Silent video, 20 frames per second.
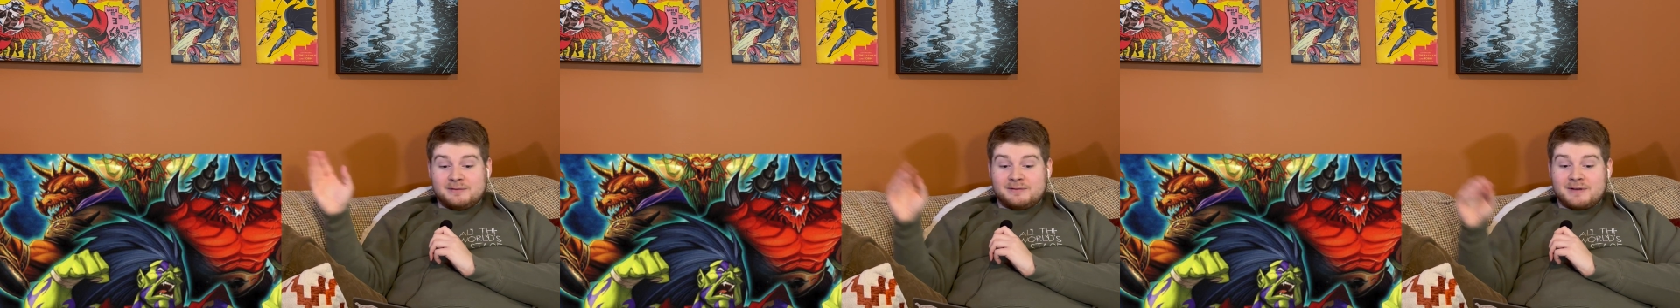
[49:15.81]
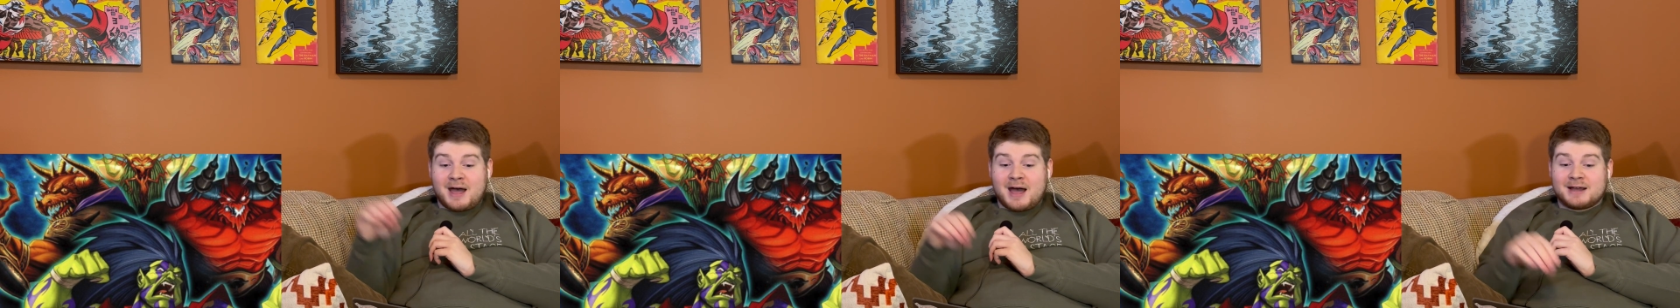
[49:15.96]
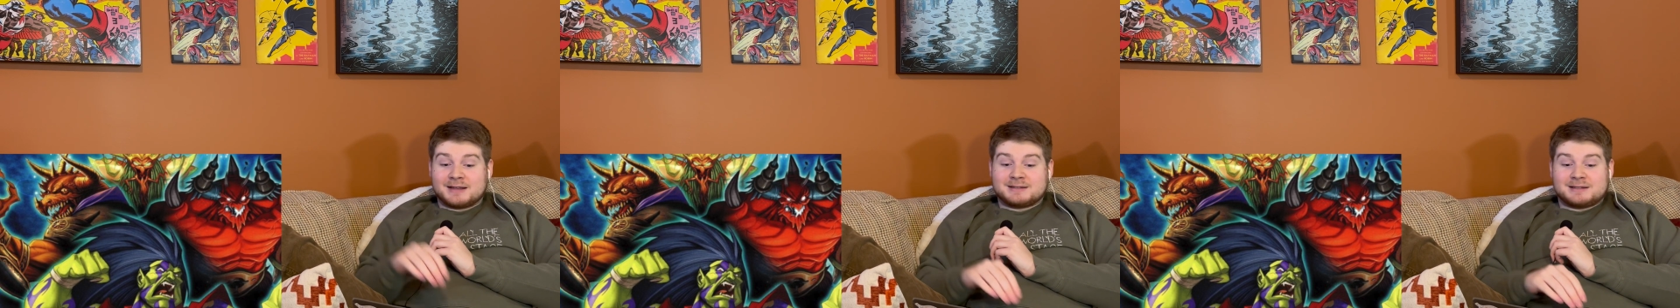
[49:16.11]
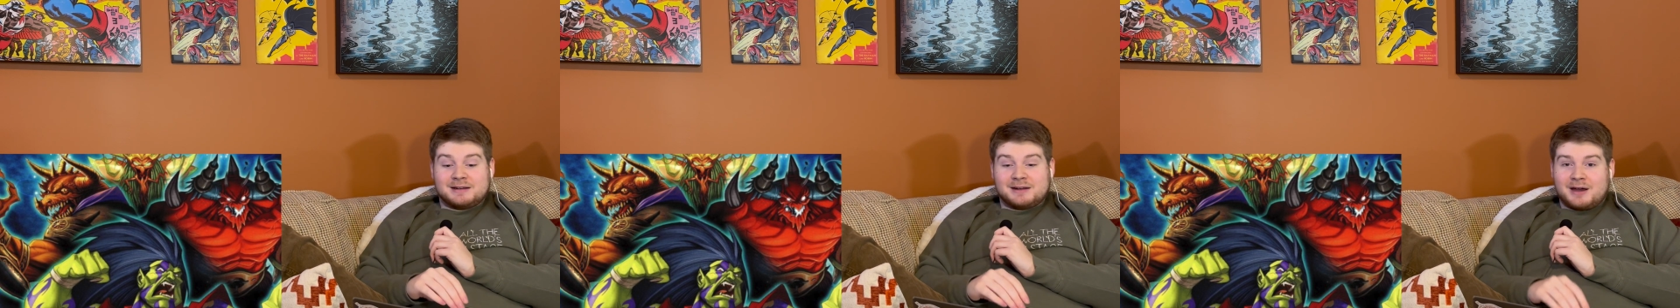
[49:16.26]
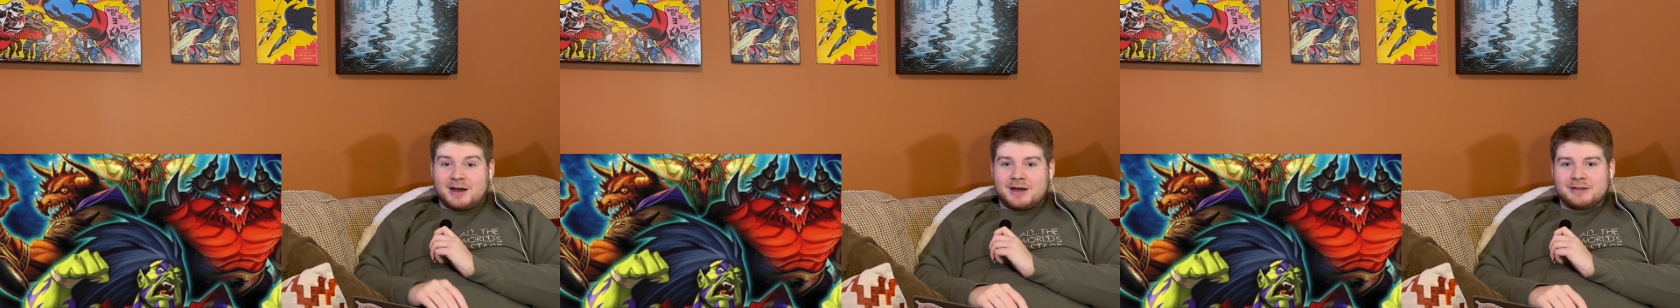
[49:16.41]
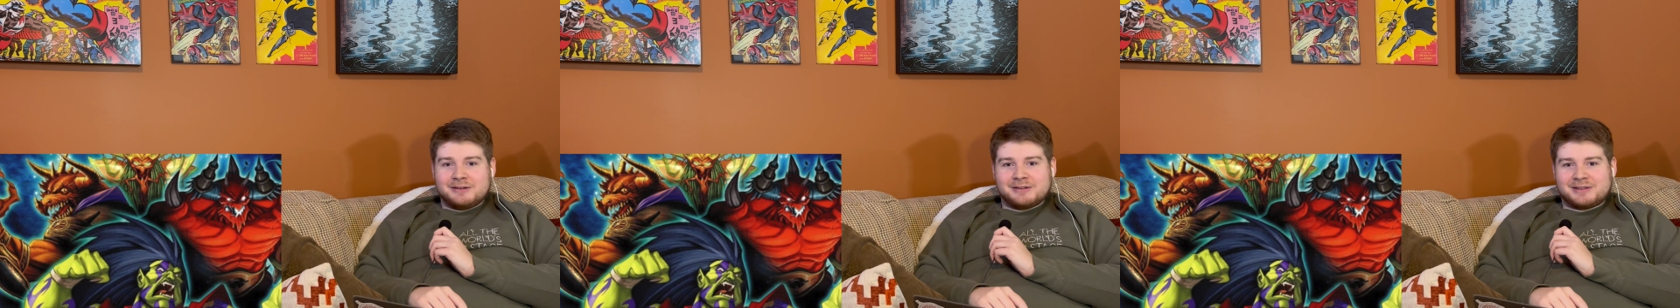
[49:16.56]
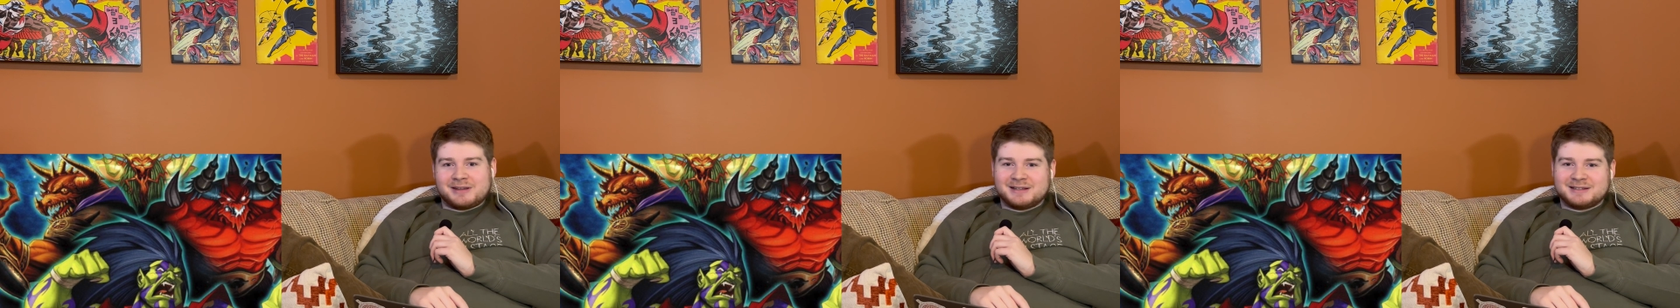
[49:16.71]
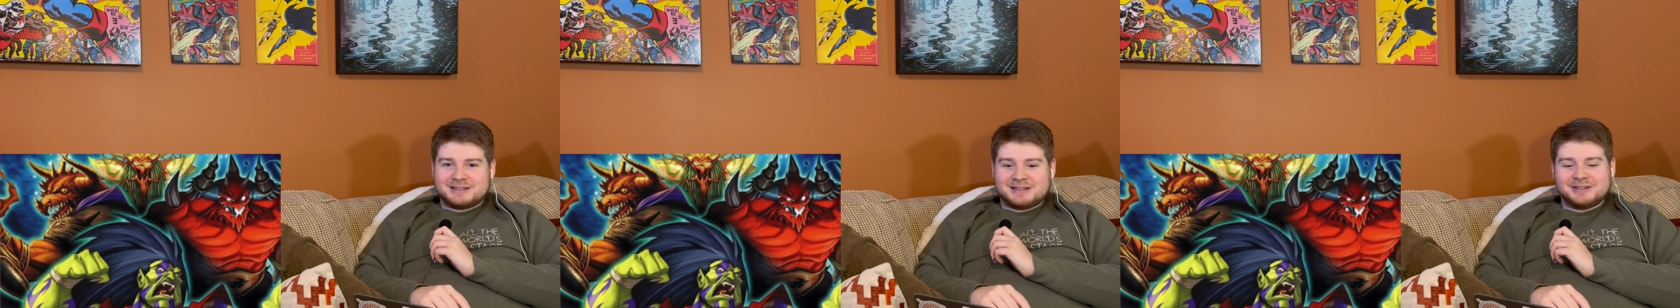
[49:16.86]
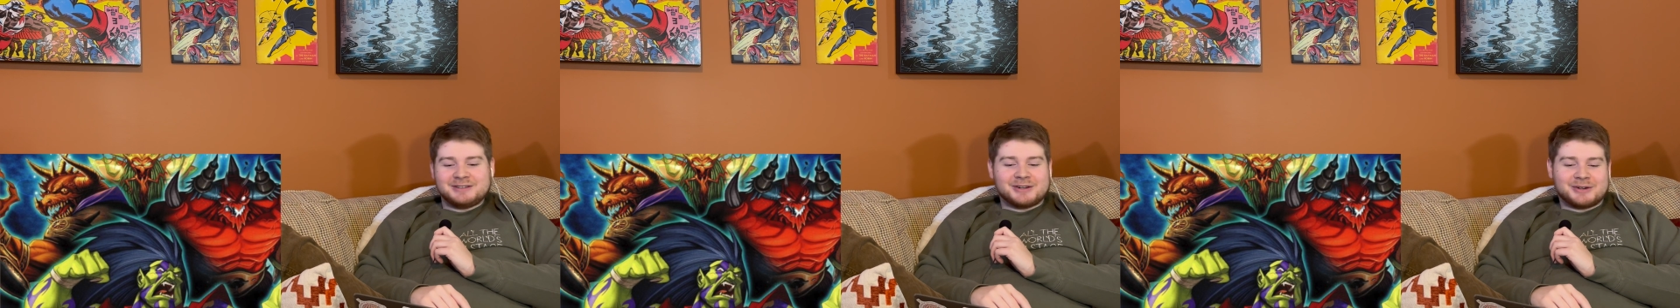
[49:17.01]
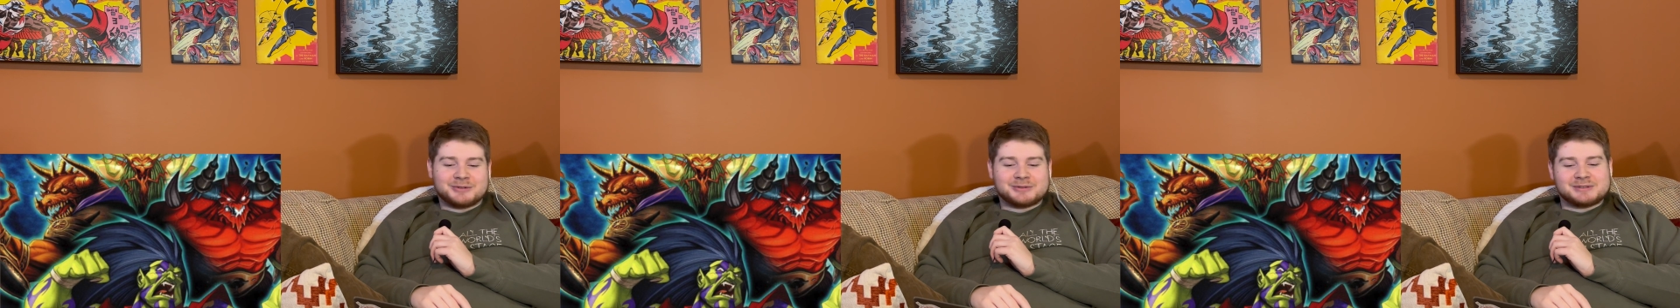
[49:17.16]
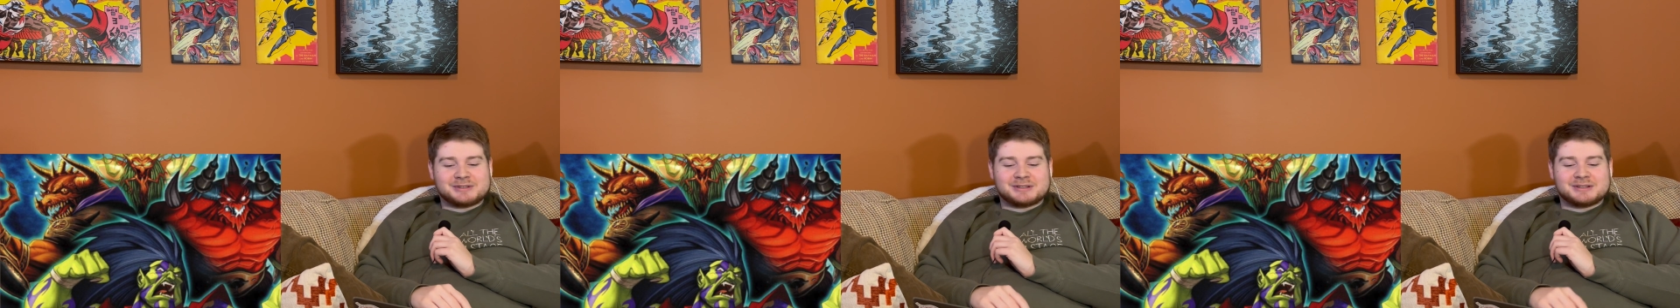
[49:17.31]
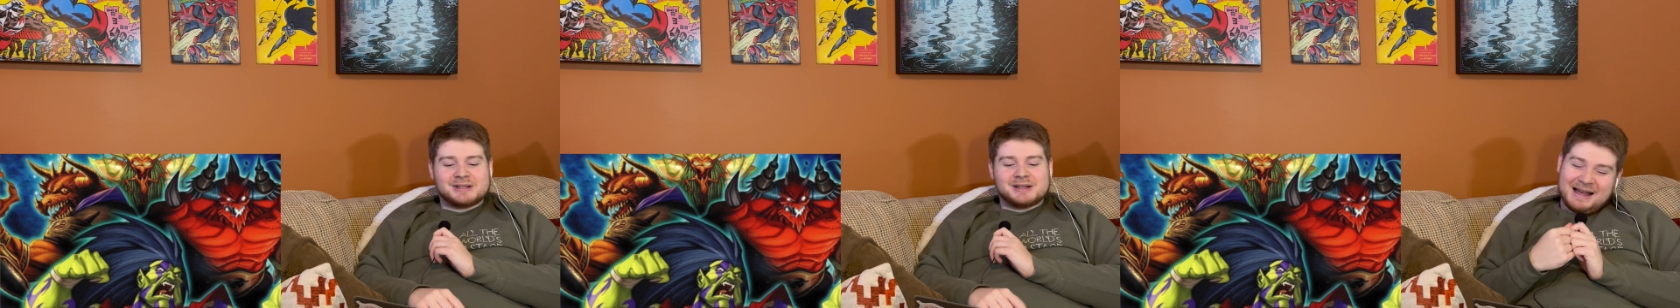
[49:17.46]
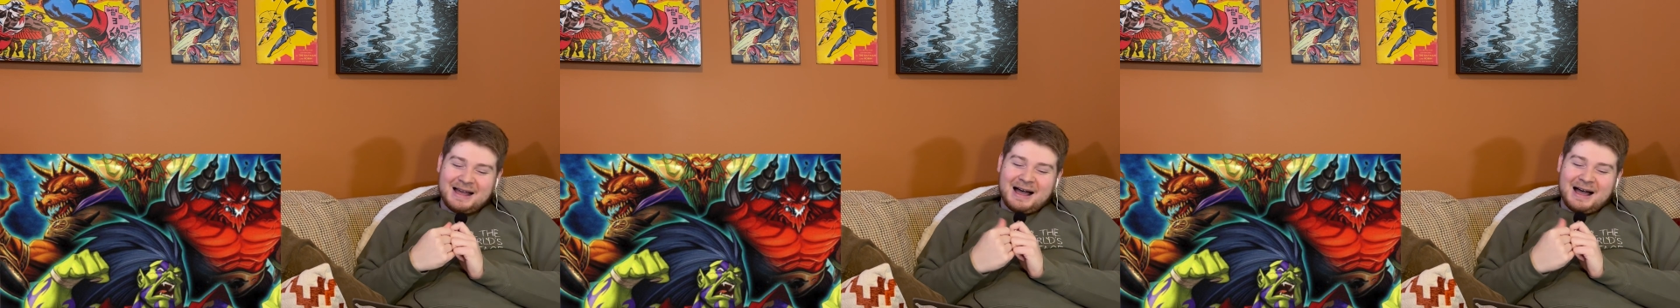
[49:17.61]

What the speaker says: facts and other things to note.